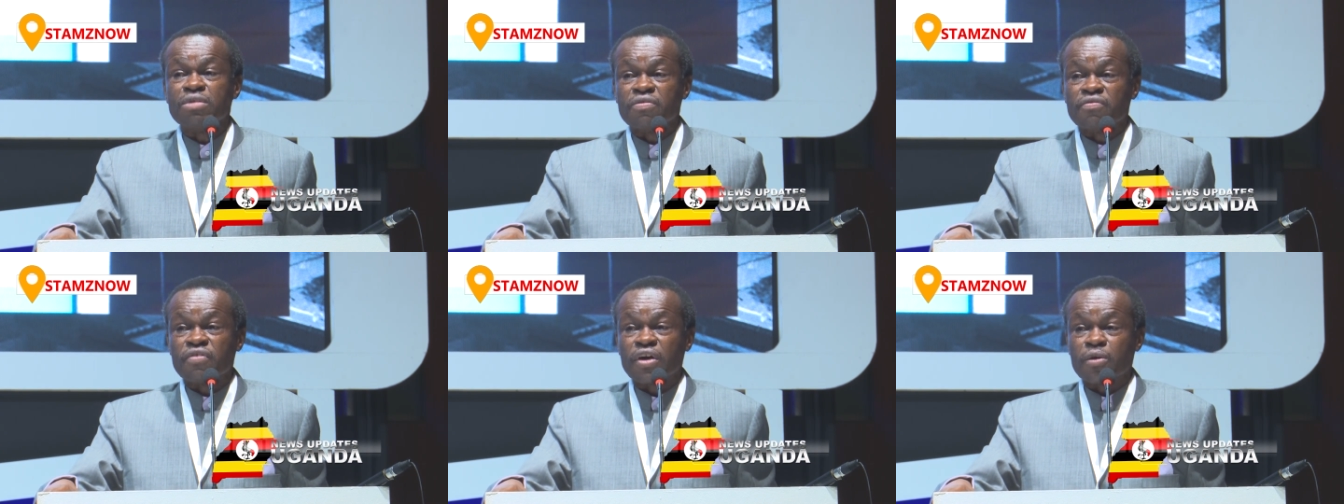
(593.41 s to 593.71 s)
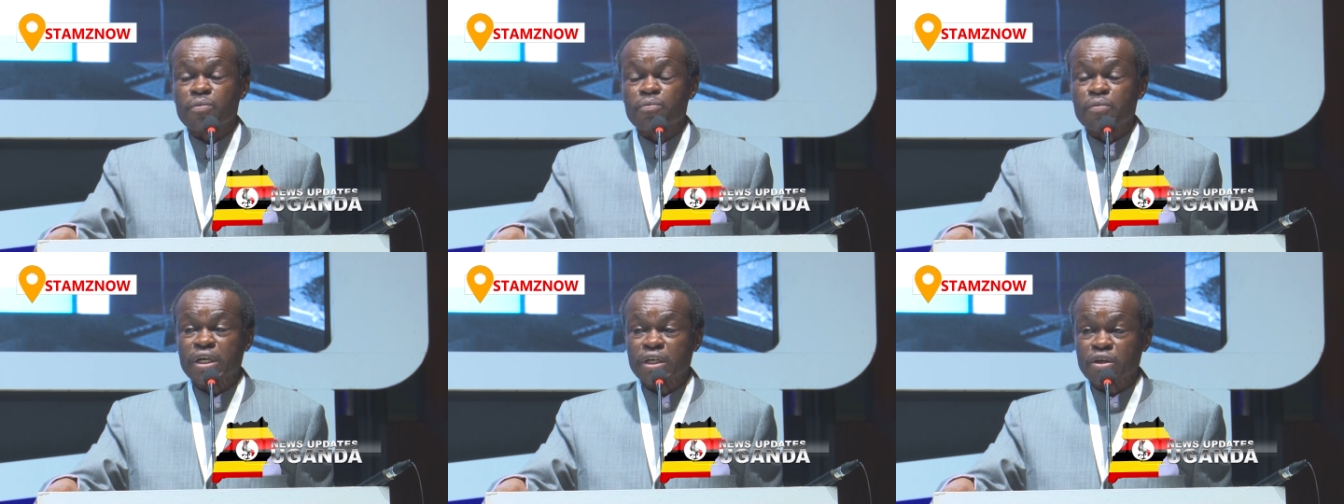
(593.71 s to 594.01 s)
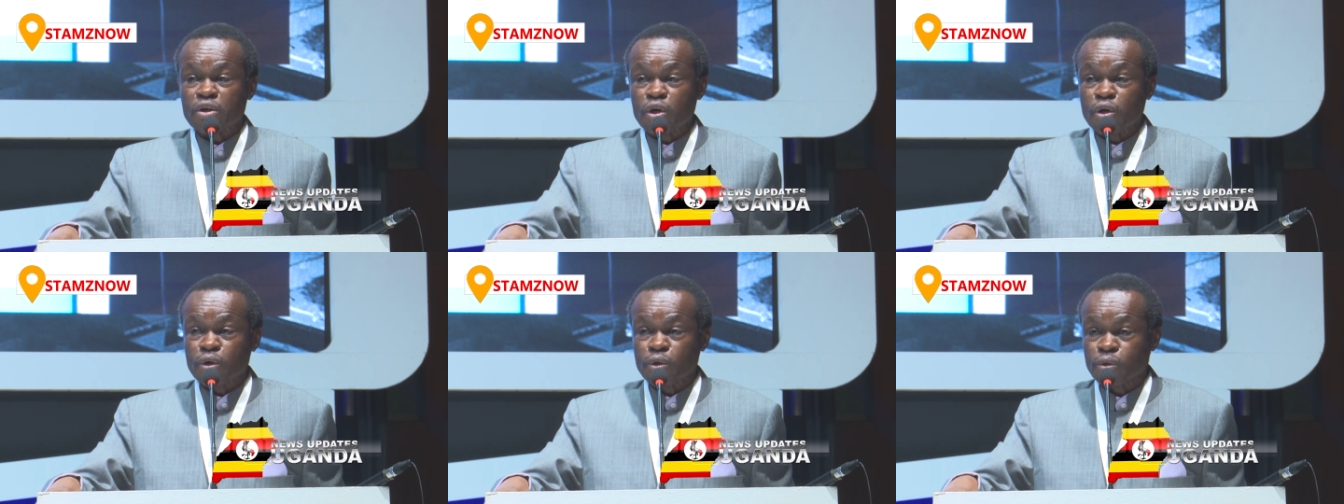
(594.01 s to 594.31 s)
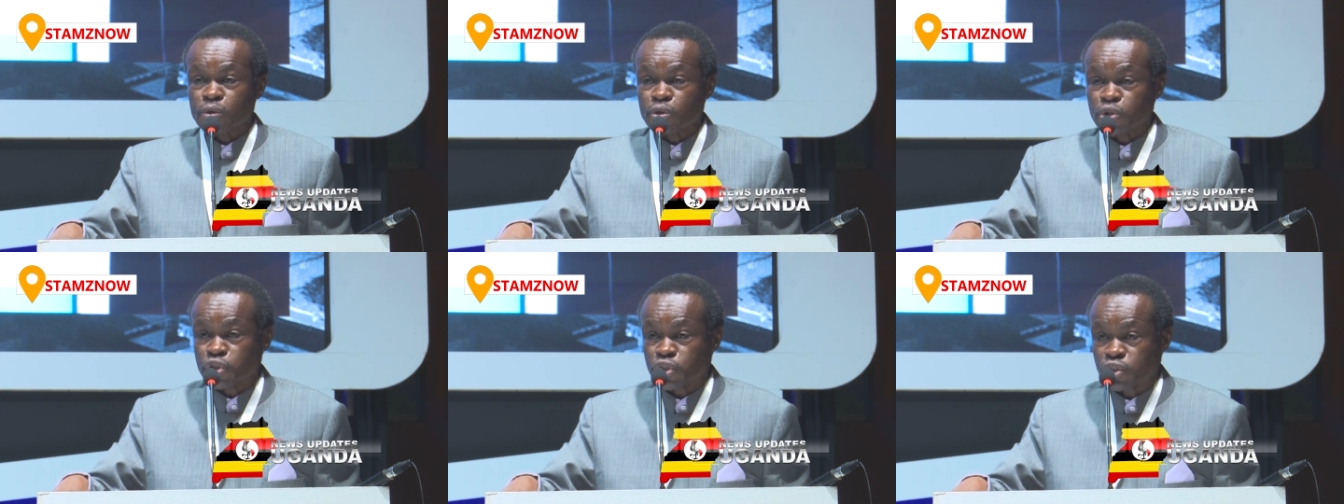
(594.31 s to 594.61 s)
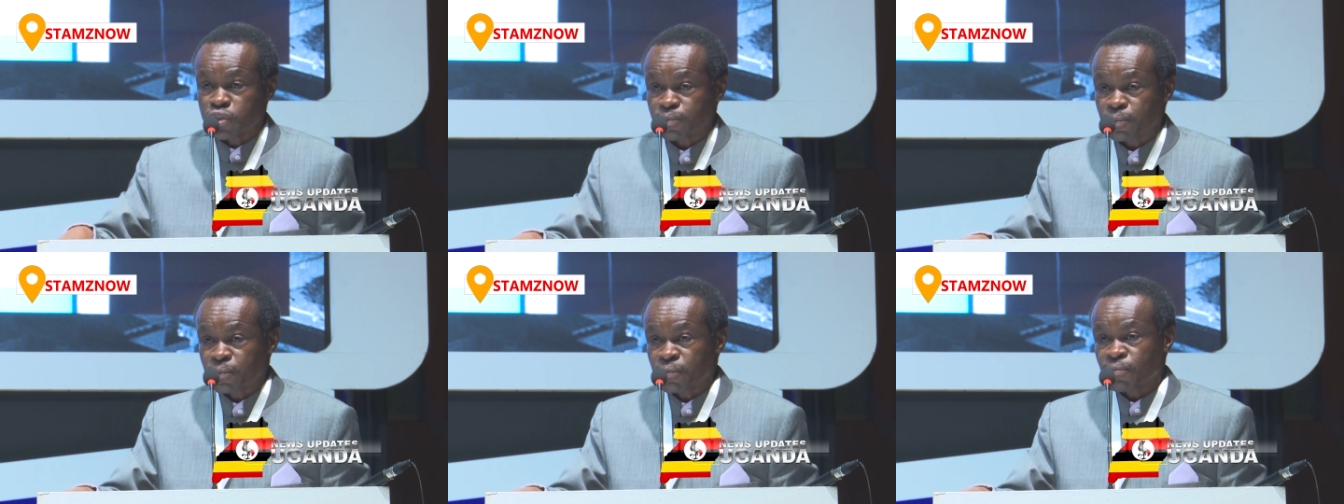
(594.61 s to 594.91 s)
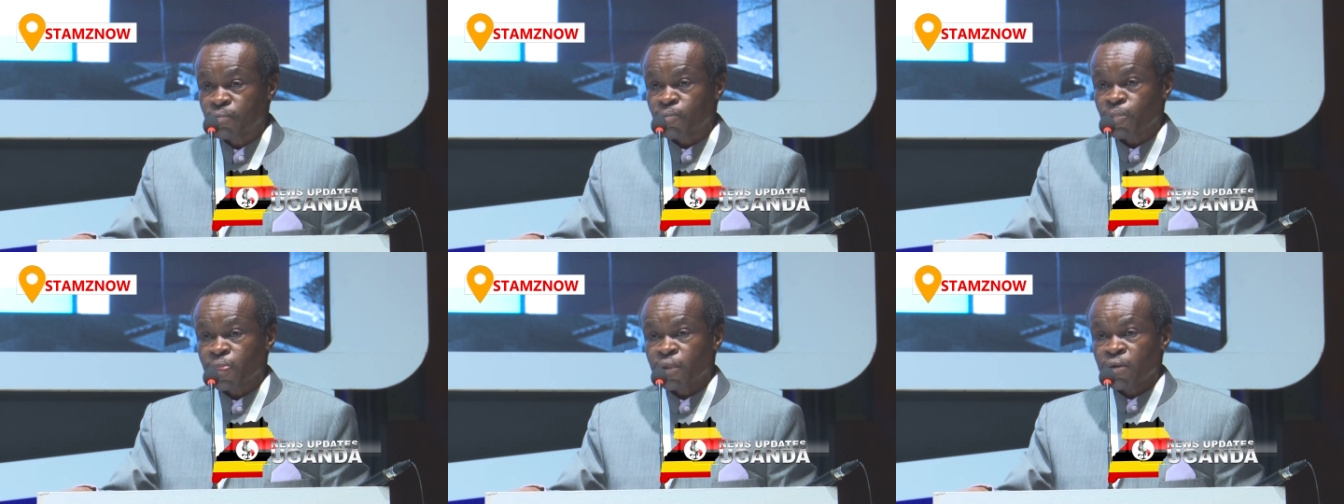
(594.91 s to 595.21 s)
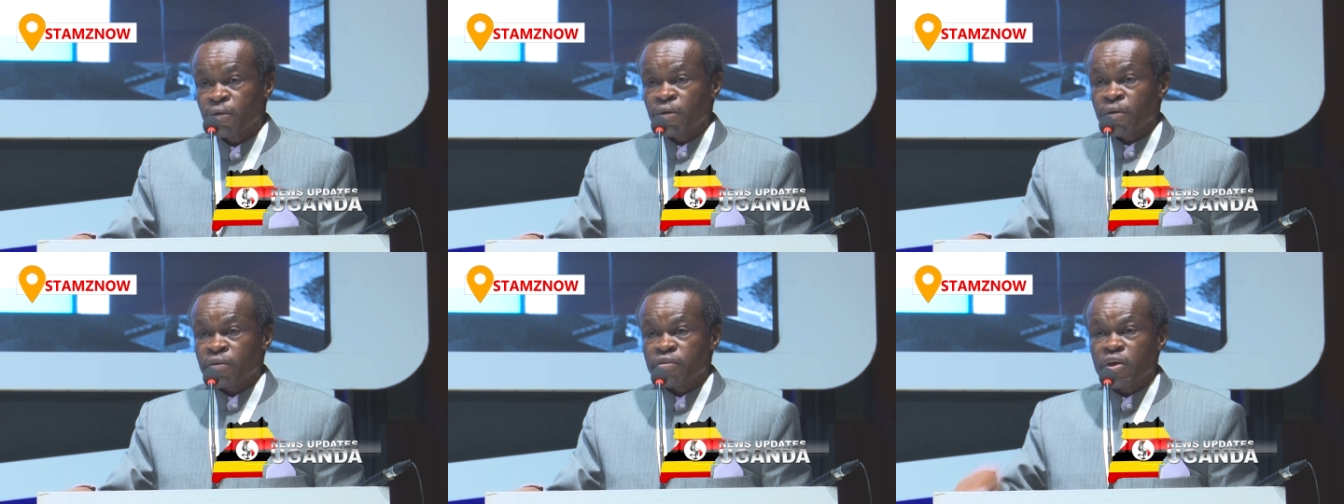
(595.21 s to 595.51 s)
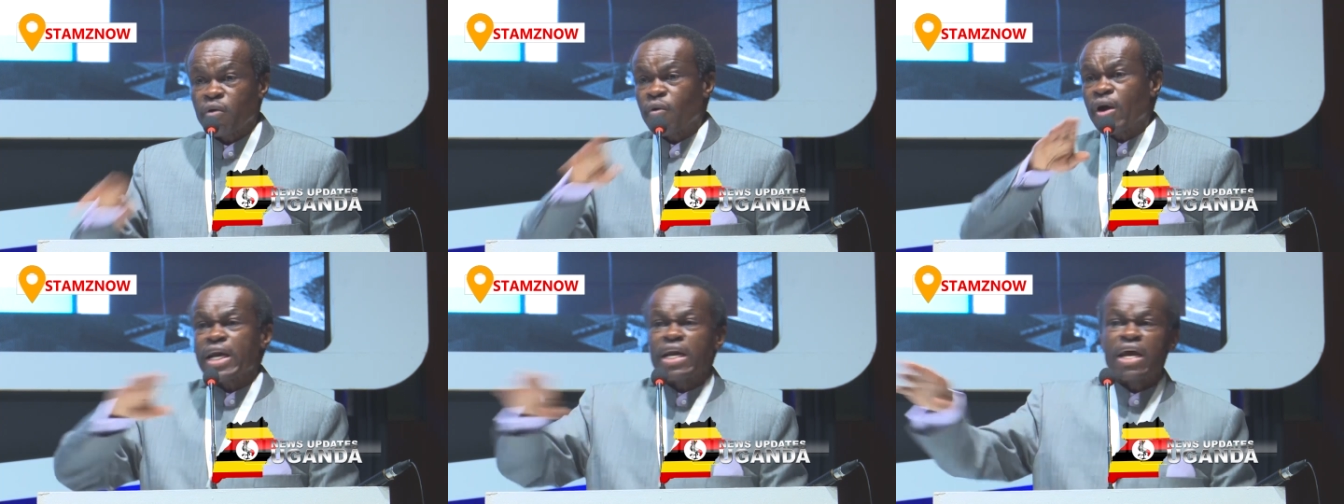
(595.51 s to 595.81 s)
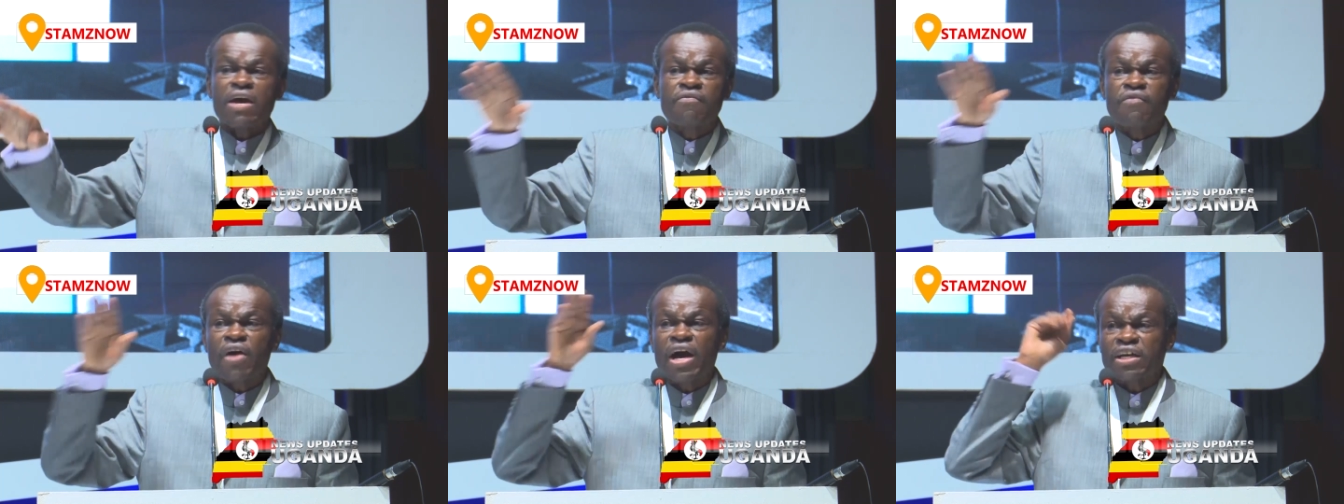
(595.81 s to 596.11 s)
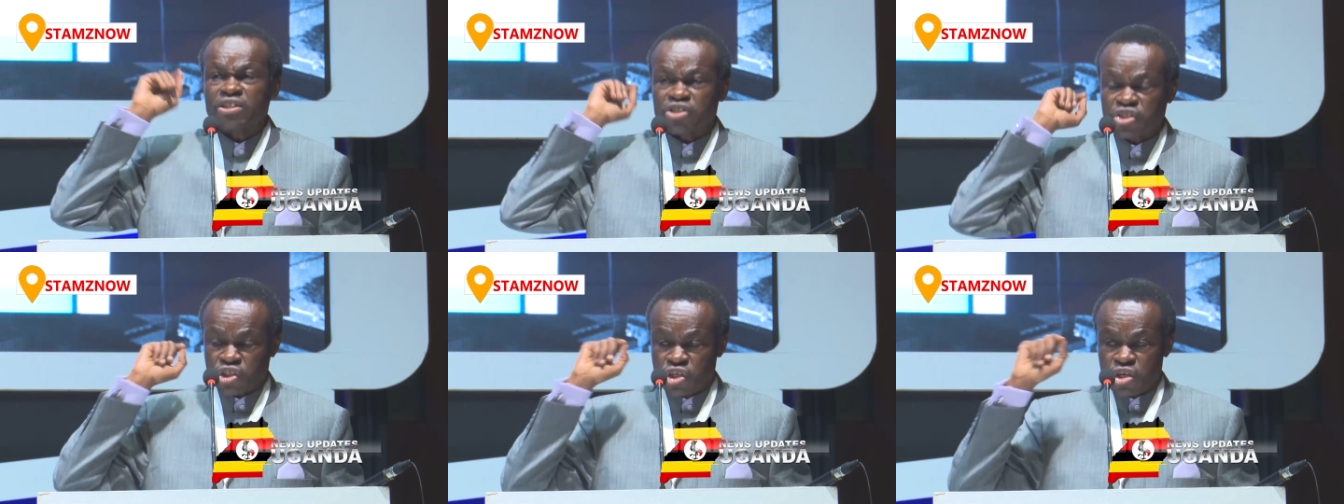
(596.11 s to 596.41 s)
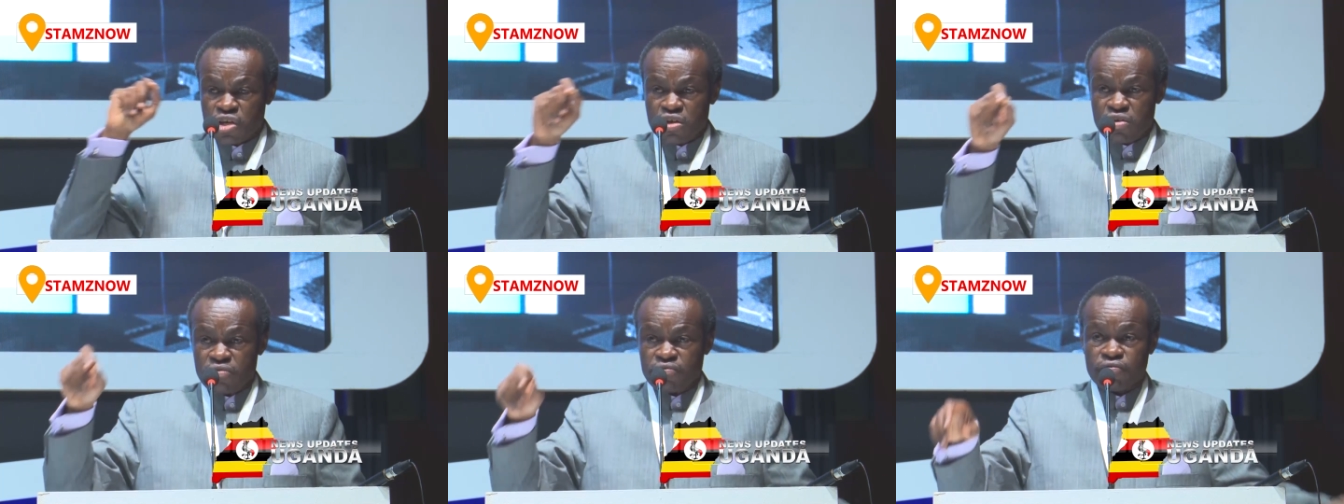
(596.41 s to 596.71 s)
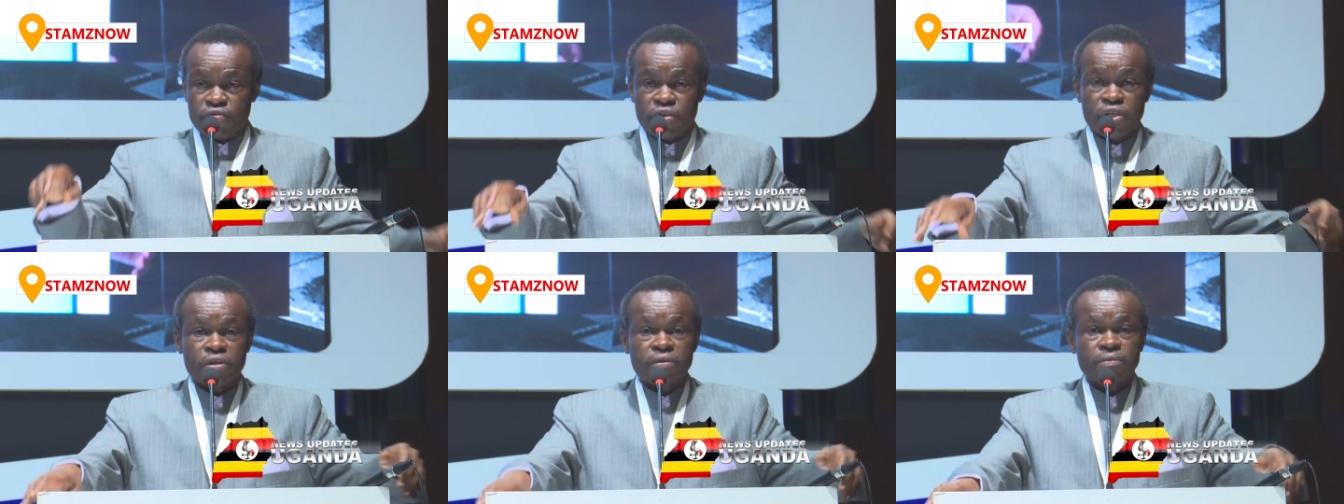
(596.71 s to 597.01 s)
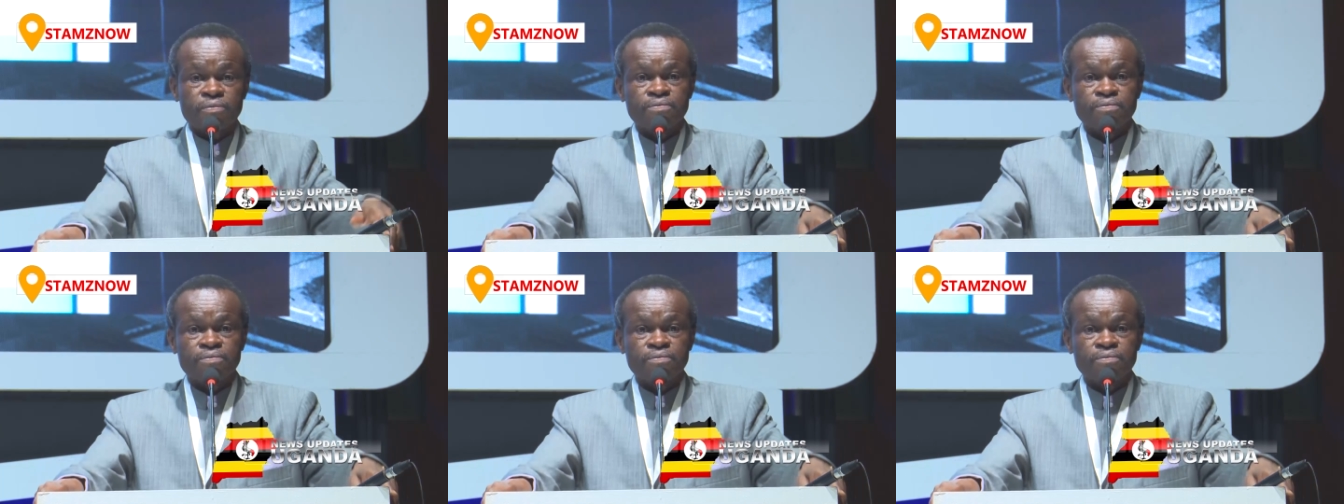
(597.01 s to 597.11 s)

Development Goals? They were never achieved.